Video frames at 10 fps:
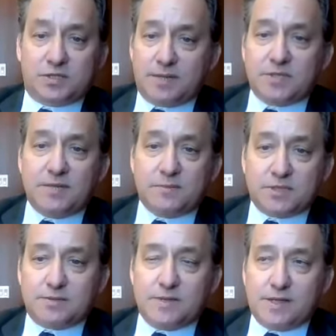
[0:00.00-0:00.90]
And sometimes
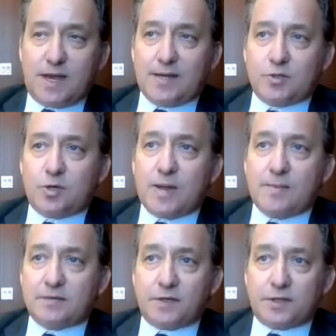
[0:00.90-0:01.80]
I don't know how
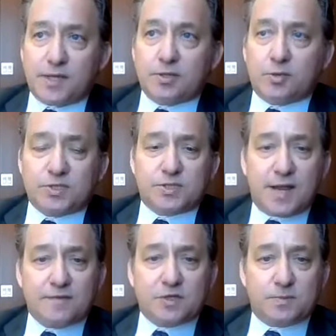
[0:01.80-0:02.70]
many of our Yale courses
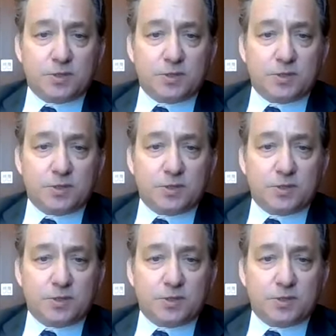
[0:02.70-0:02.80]
have this,